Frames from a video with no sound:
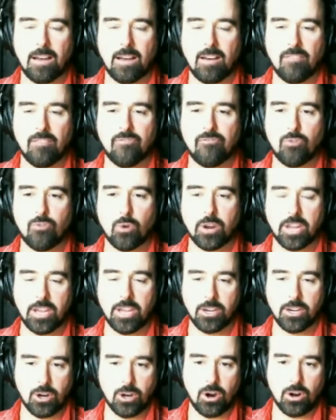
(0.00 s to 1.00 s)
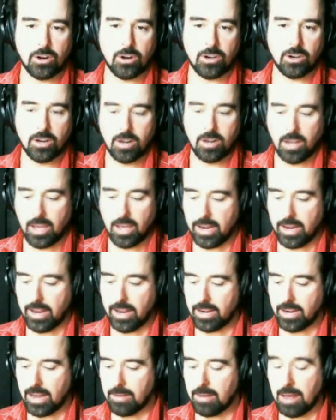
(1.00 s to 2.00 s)
for a kindergartner,
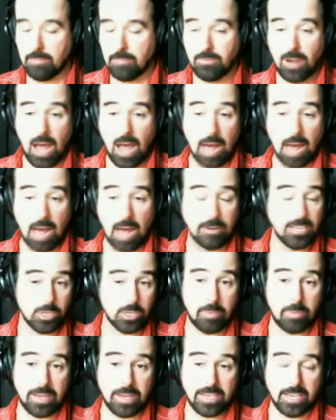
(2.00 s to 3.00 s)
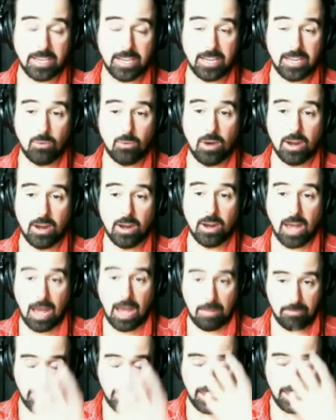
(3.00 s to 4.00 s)
and I'm not disrespecting anyone.
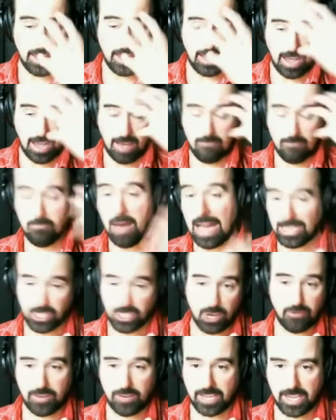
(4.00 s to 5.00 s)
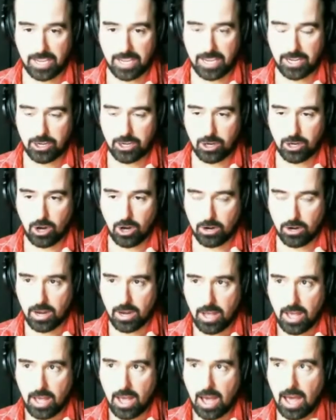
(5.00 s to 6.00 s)
I'm thinking of myself like a kindergartner.
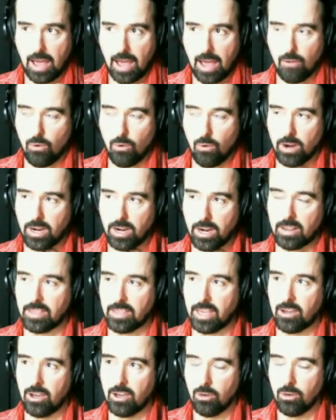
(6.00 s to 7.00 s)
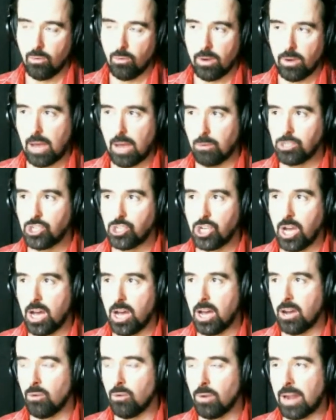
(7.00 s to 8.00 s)
I wanted to think when I was
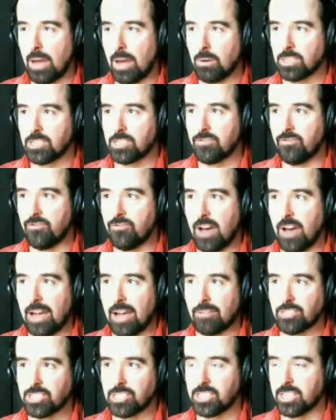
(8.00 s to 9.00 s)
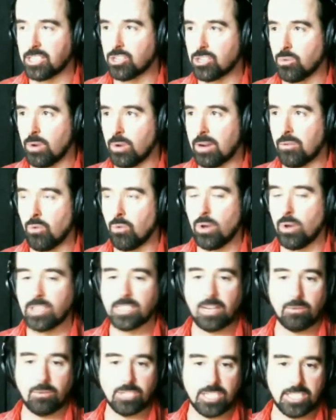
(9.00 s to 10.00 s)
young, when I was 5 or 6 or whatever it was,
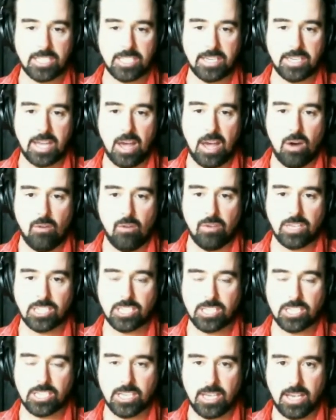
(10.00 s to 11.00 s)
I was listening to Elvis.